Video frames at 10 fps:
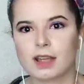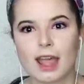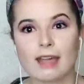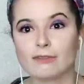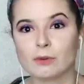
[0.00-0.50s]

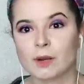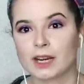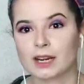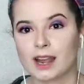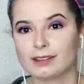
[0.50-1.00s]
everyone
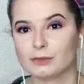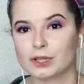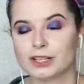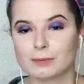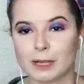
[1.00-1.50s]
in
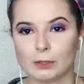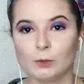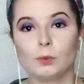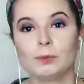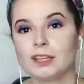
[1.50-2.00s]
California is
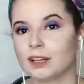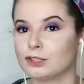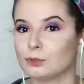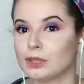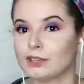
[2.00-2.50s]
bilingual
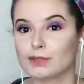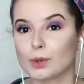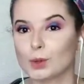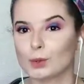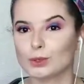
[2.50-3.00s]
because we live so
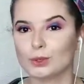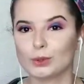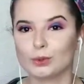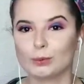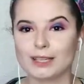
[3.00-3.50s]
close
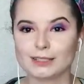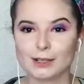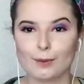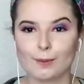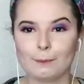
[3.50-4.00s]
to
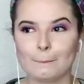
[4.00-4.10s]
Mexico,